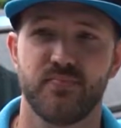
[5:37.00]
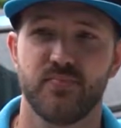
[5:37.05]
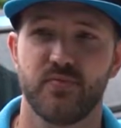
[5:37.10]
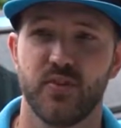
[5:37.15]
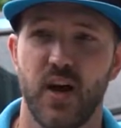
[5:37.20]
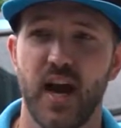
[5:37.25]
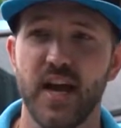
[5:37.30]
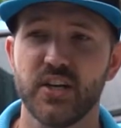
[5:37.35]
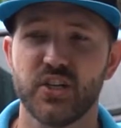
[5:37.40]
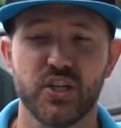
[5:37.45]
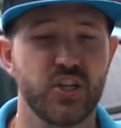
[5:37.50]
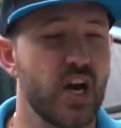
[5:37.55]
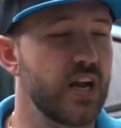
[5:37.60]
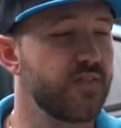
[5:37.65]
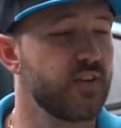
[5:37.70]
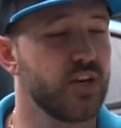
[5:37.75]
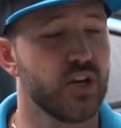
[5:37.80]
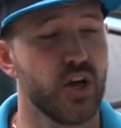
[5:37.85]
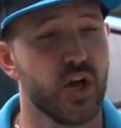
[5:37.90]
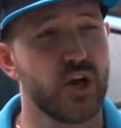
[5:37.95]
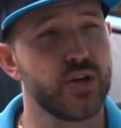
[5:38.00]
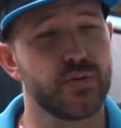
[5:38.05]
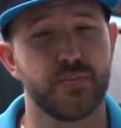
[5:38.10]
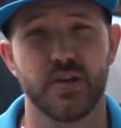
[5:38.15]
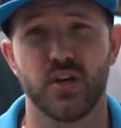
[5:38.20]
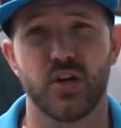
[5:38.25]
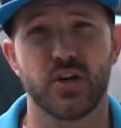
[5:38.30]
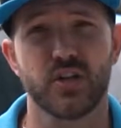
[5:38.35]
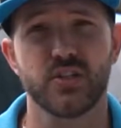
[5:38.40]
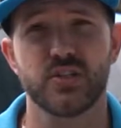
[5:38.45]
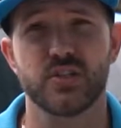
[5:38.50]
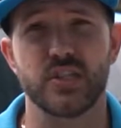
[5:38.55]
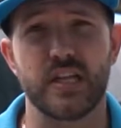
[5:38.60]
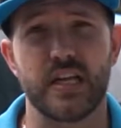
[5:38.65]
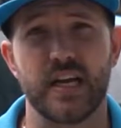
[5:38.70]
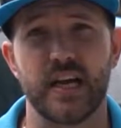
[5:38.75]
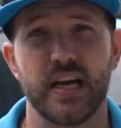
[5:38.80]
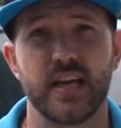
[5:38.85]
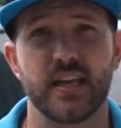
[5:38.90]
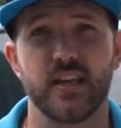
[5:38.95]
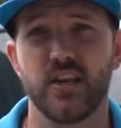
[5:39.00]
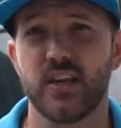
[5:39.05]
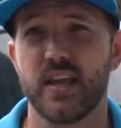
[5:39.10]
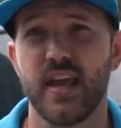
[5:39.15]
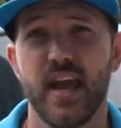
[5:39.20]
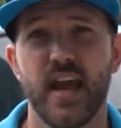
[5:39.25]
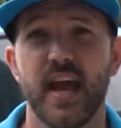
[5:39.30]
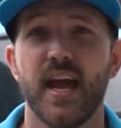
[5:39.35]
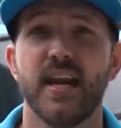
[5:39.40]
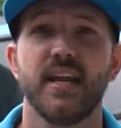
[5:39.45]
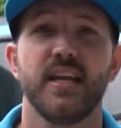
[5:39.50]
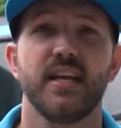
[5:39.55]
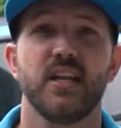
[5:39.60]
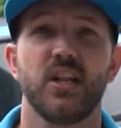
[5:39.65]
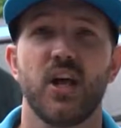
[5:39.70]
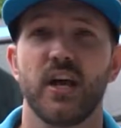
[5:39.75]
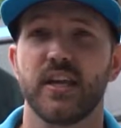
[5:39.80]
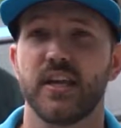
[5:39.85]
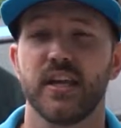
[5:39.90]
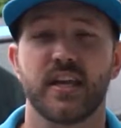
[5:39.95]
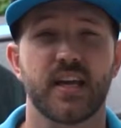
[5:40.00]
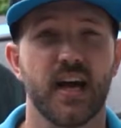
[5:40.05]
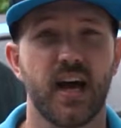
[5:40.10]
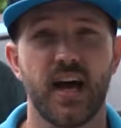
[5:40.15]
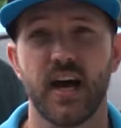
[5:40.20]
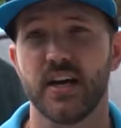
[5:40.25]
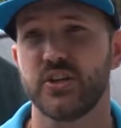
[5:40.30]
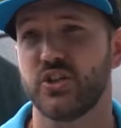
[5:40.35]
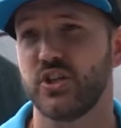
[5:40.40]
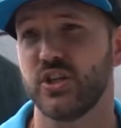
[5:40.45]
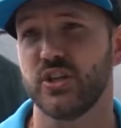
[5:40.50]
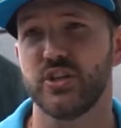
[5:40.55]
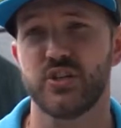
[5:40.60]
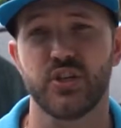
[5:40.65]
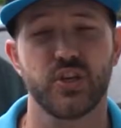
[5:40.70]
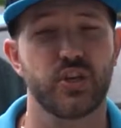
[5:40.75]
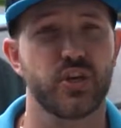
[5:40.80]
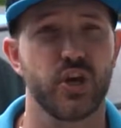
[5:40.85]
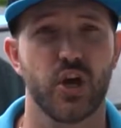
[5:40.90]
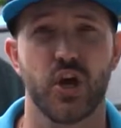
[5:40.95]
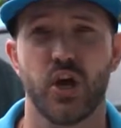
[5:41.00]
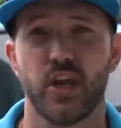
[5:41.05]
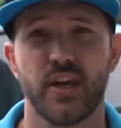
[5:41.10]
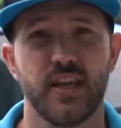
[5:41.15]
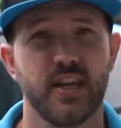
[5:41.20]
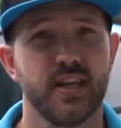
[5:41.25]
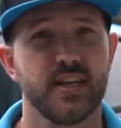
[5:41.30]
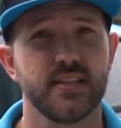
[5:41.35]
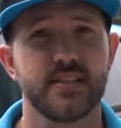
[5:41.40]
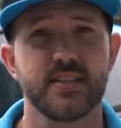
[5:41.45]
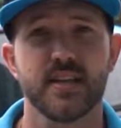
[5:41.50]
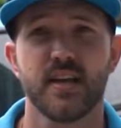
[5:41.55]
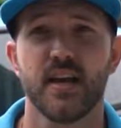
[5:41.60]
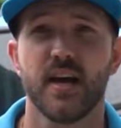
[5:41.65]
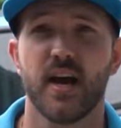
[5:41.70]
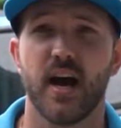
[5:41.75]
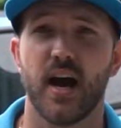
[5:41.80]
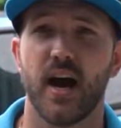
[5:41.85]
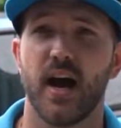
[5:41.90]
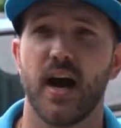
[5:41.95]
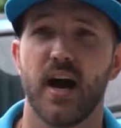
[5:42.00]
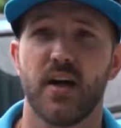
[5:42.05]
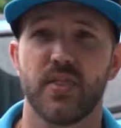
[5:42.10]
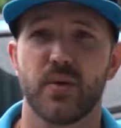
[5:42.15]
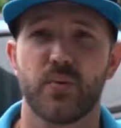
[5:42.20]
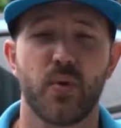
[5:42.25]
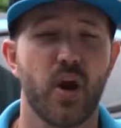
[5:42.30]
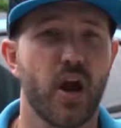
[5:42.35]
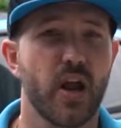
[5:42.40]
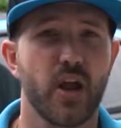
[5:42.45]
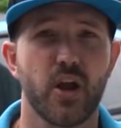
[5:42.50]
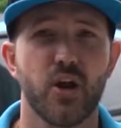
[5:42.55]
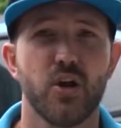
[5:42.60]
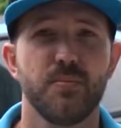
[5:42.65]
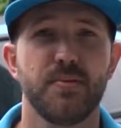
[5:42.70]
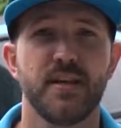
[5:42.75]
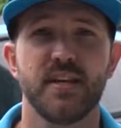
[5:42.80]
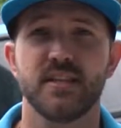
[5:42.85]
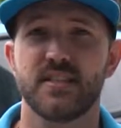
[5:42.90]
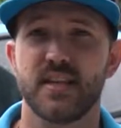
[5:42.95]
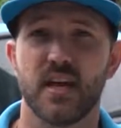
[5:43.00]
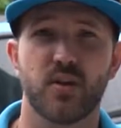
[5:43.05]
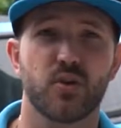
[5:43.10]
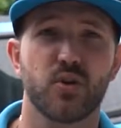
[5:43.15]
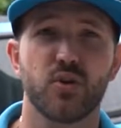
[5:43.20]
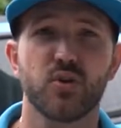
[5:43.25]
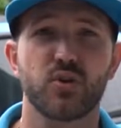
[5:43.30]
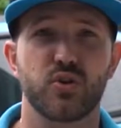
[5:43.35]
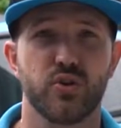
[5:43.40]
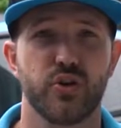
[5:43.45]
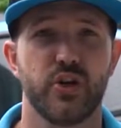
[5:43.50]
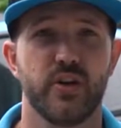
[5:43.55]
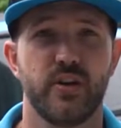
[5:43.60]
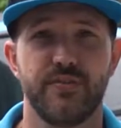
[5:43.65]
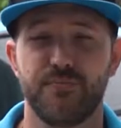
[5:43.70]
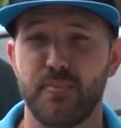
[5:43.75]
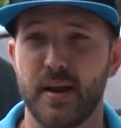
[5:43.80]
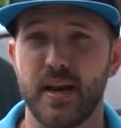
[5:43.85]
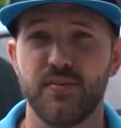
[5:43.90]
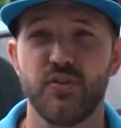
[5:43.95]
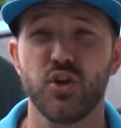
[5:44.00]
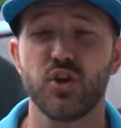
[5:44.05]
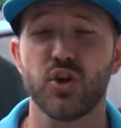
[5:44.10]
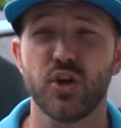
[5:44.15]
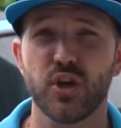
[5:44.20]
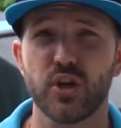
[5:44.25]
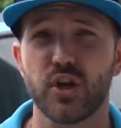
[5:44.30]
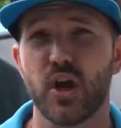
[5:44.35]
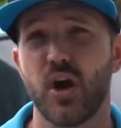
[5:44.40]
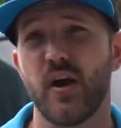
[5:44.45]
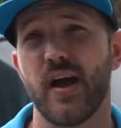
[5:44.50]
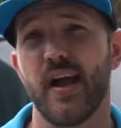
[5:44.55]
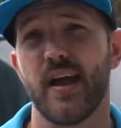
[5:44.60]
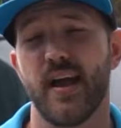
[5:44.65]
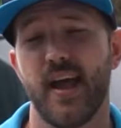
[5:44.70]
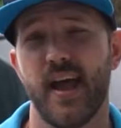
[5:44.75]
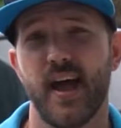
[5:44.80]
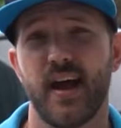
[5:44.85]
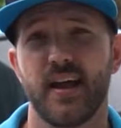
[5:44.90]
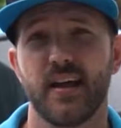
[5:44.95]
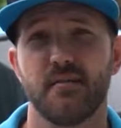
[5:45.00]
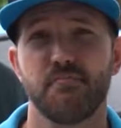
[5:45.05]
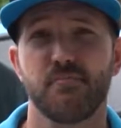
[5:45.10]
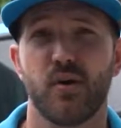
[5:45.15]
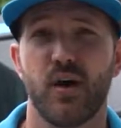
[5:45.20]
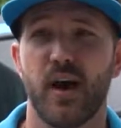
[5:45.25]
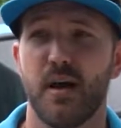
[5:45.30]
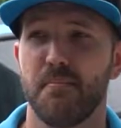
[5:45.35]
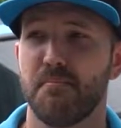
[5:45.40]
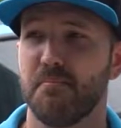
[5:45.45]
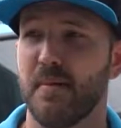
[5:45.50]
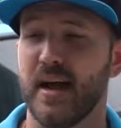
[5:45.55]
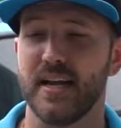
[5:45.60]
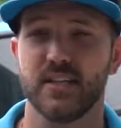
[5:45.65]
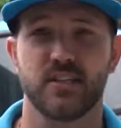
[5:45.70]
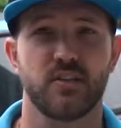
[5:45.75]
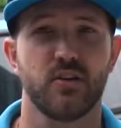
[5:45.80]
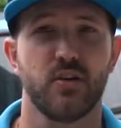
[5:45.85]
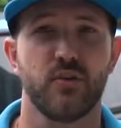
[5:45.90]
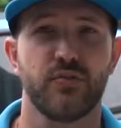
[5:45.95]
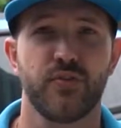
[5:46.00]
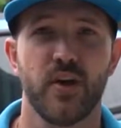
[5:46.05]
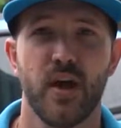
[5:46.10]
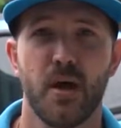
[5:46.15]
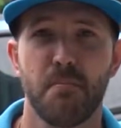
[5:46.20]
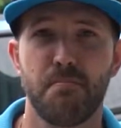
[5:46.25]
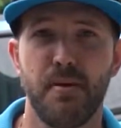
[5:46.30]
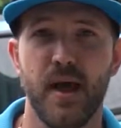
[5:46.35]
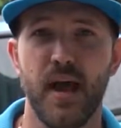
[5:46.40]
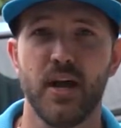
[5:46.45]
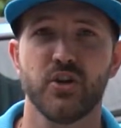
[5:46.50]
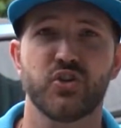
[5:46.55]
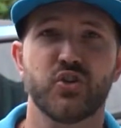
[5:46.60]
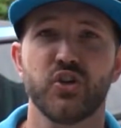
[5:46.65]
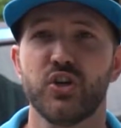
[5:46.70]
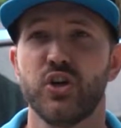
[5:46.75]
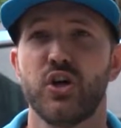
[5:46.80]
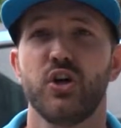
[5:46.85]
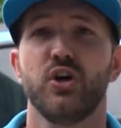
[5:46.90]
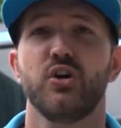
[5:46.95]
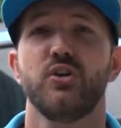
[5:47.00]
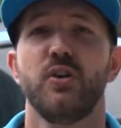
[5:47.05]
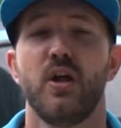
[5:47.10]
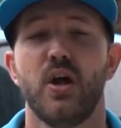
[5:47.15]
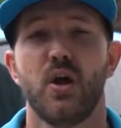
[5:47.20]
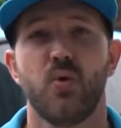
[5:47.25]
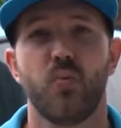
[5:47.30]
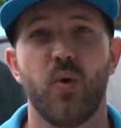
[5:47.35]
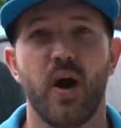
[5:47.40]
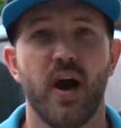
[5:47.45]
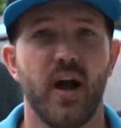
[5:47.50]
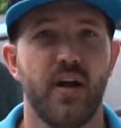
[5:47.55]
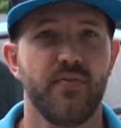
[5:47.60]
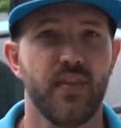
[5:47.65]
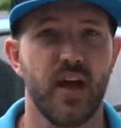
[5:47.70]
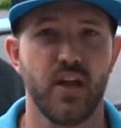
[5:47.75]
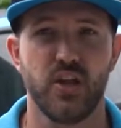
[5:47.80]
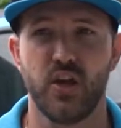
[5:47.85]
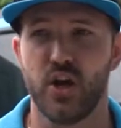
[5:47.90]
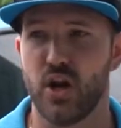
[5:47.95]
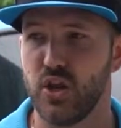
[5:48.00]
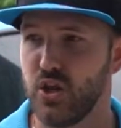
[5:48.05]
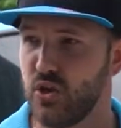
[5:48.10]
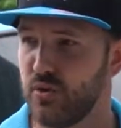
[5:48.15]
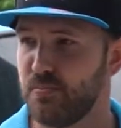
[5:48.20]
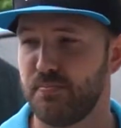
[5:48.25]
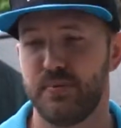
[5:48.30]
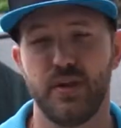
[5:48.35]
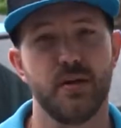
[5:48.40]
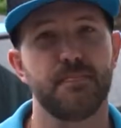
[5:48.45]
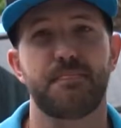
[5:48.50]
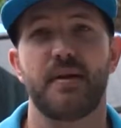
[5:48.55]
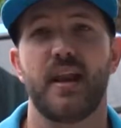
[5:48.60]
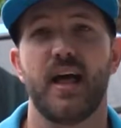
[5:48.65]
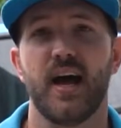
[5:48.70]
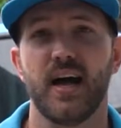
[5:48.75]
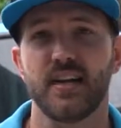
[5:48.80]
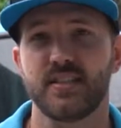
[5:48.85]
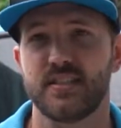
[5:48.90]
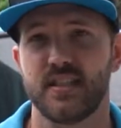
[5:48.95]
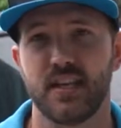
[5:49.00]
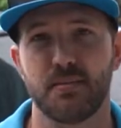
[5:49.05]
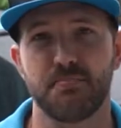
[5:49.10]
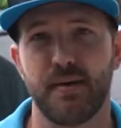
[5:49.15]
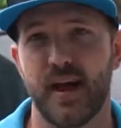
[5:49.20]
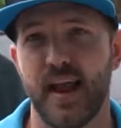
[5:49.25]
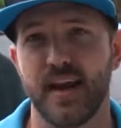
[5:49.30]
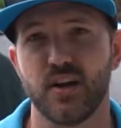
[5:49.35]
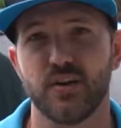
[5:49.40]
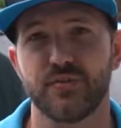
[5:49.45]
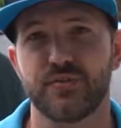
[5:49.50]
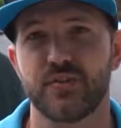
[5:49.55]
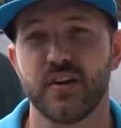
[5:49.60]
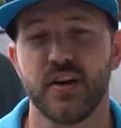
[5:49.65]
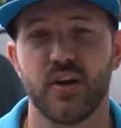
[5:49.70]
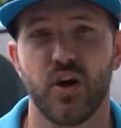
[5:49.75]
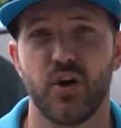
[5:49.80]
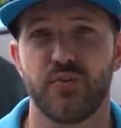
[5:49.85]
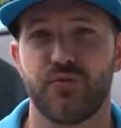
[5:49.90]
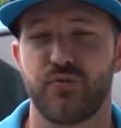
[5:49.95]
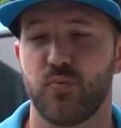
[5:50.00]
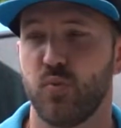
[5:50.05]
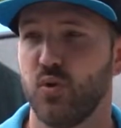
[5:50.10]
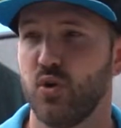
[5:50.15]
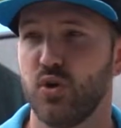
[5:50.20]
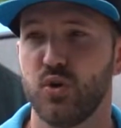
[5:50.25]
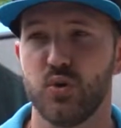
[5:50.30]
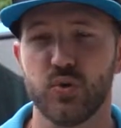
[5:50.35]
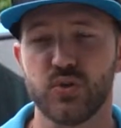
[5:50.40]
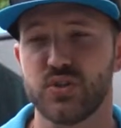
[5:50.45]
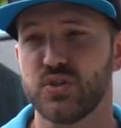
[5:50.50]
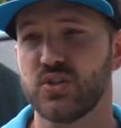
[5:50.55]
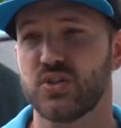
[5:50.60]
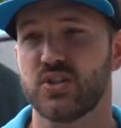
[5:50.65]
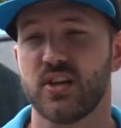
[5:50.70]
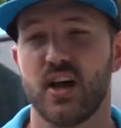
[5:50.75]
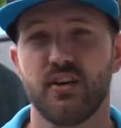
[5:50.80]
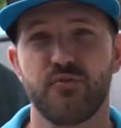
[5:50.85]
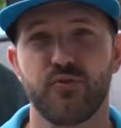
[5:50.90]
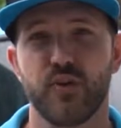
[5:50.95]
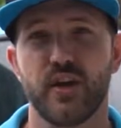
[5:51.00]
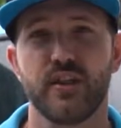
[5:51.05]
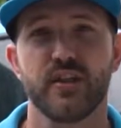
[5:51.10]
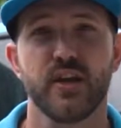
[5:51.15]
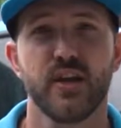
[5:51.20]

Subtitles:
actually don't even know, to be honest. Like, you can get any, like your Karchers, your Gurneys, the Ryobis, they're all good. But if you're gonna go out and buy a massive petrol one that, you know, you're blasting paint off walls and stuff with,